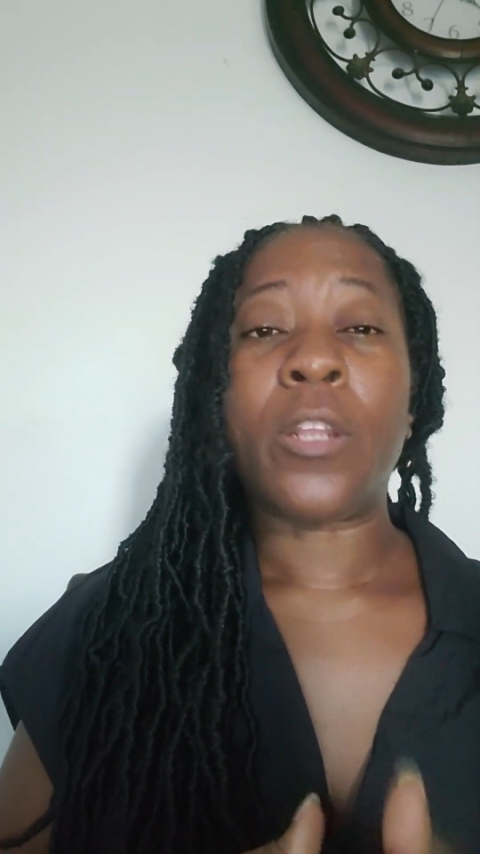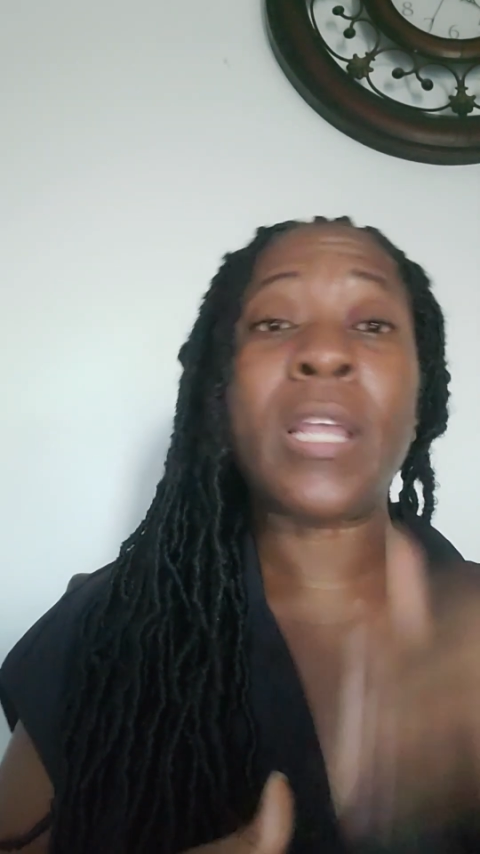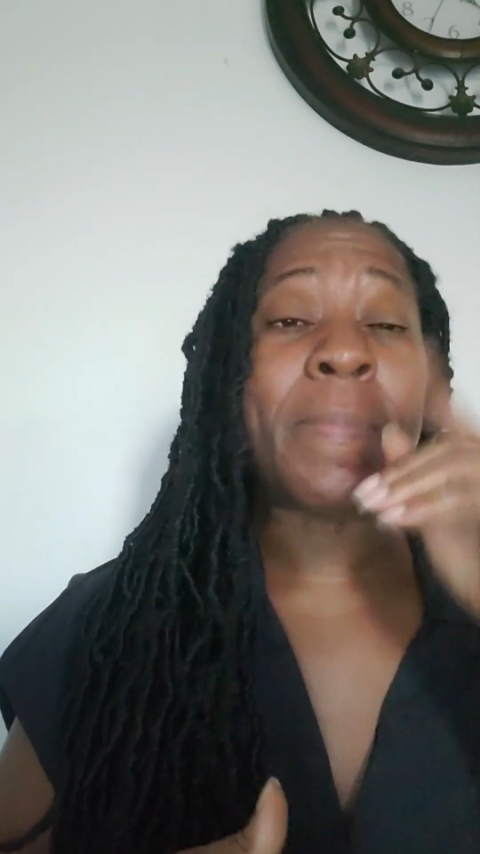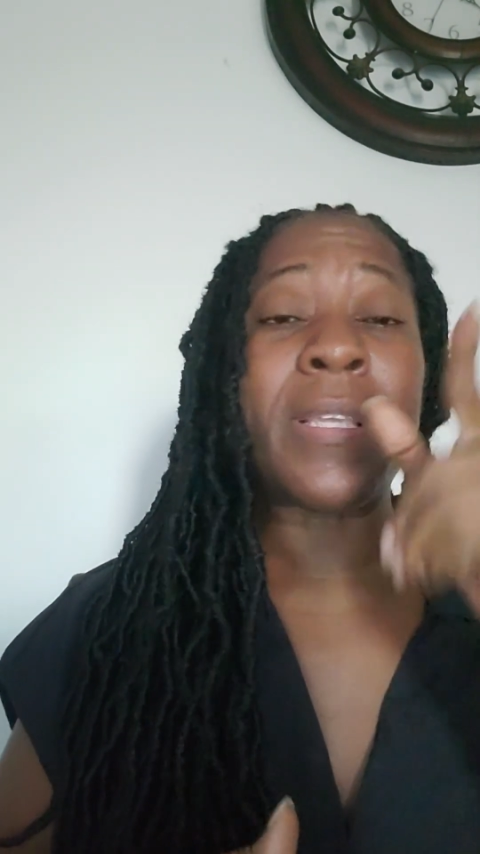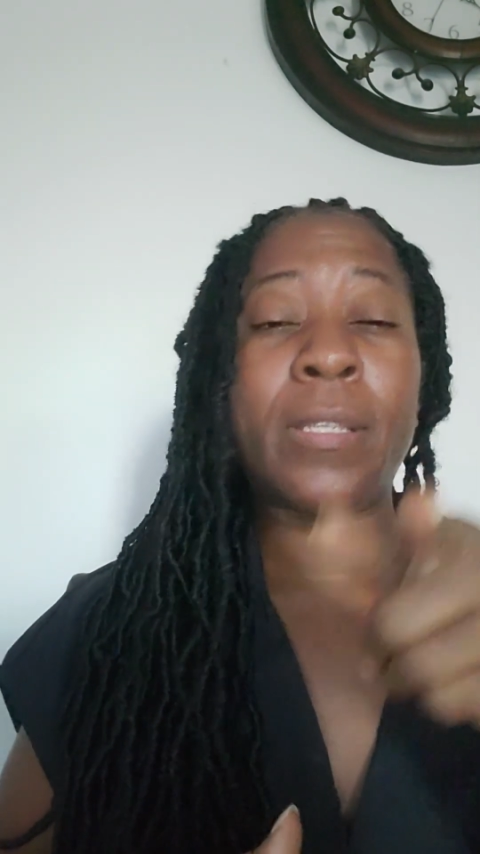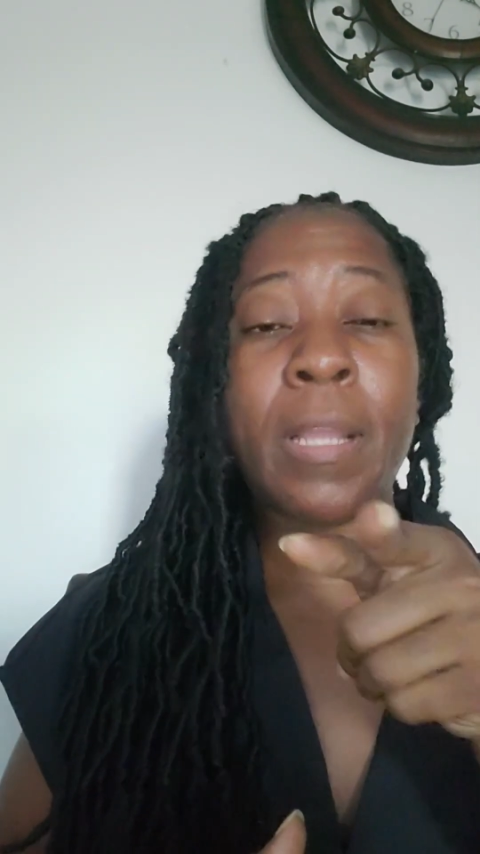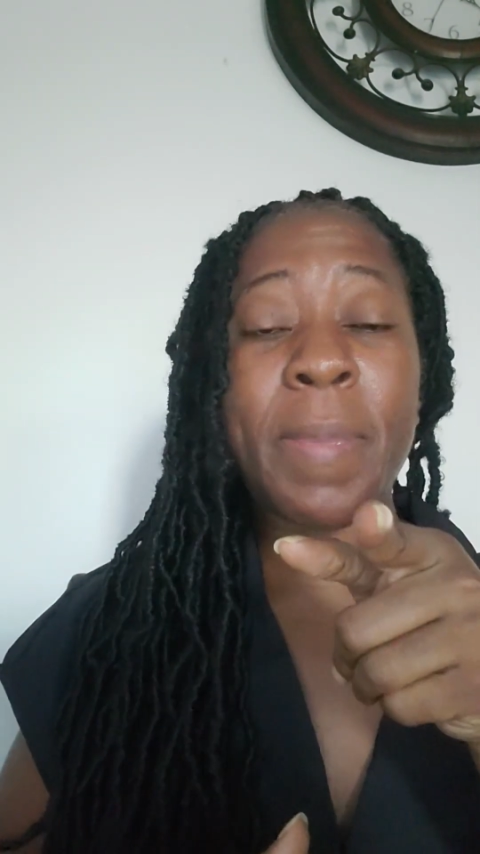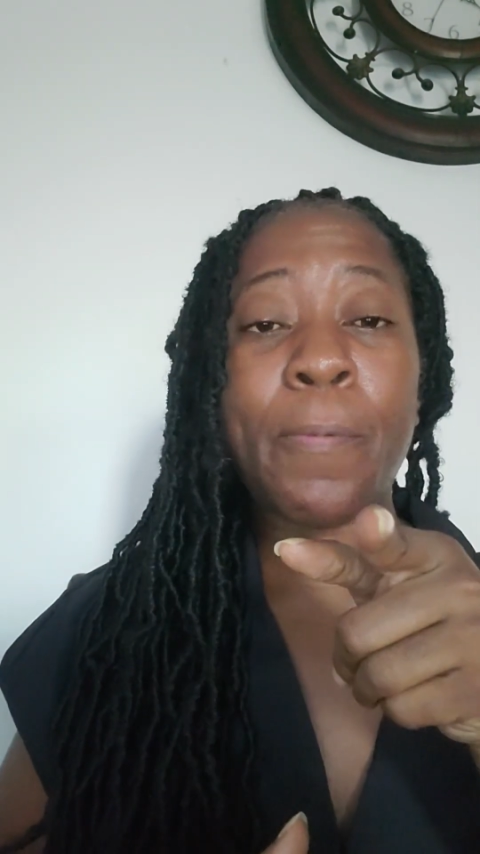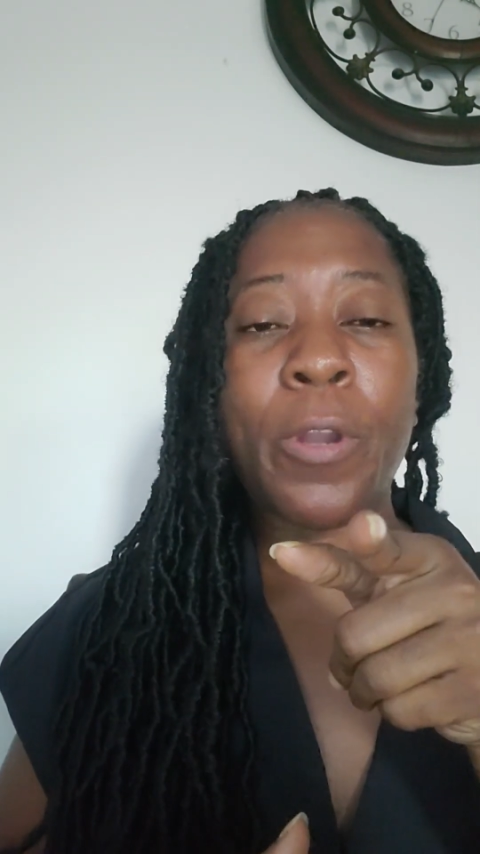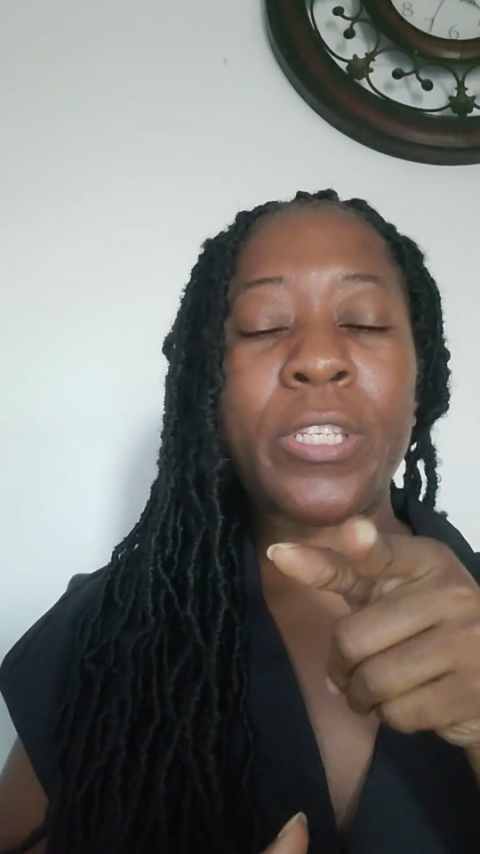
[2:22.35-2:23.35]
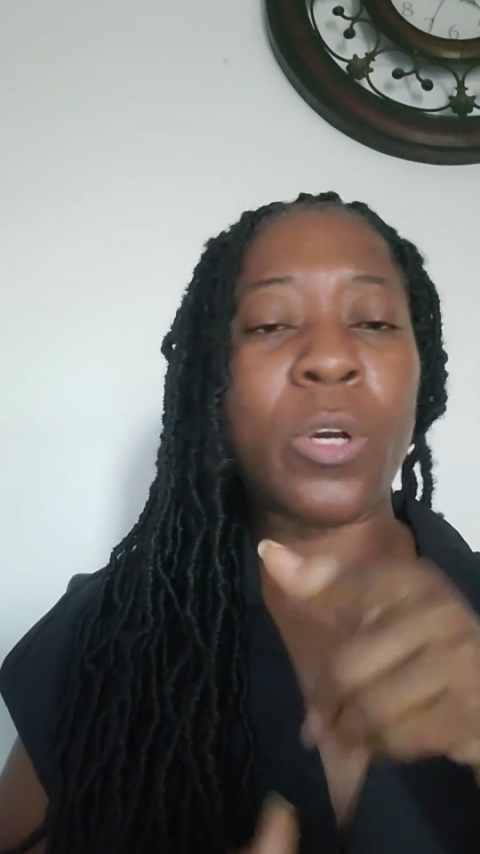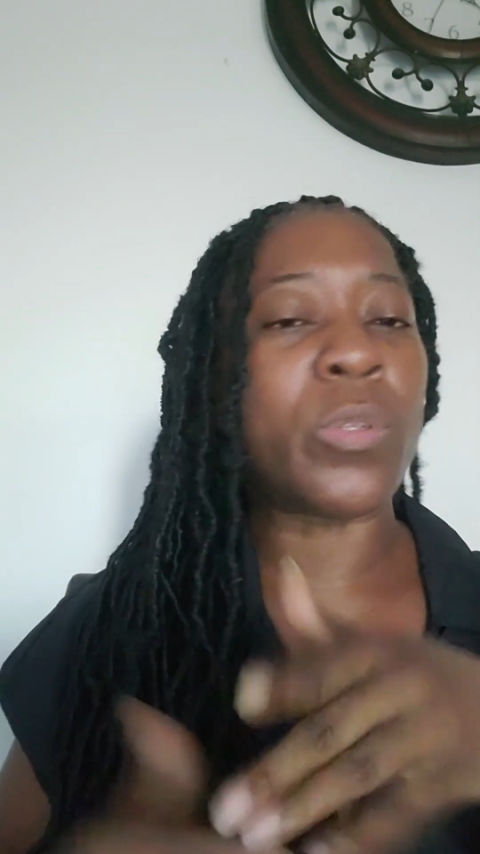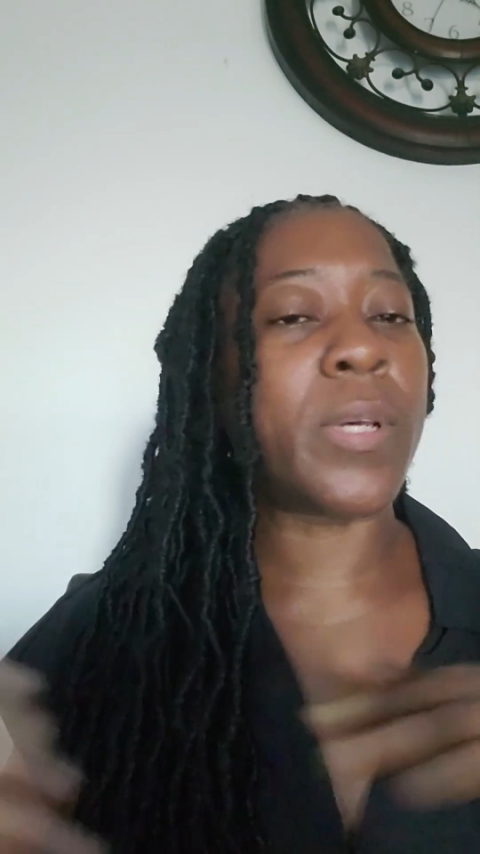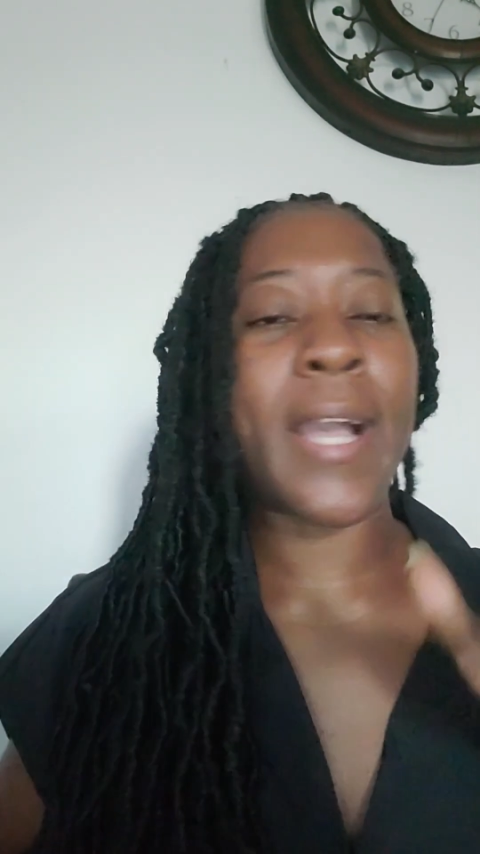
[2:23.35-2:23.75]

let me let me point out,